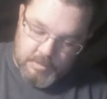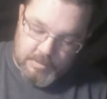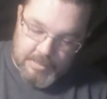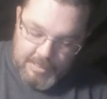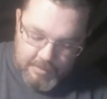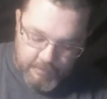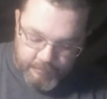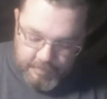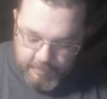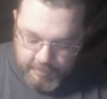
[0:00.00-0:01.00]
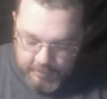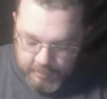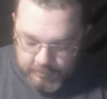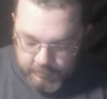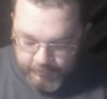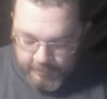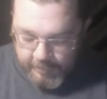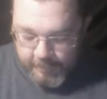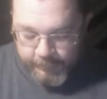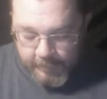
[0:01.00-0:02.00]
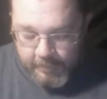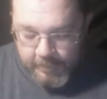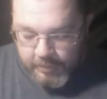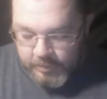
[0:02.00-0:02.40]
Today, a very good, very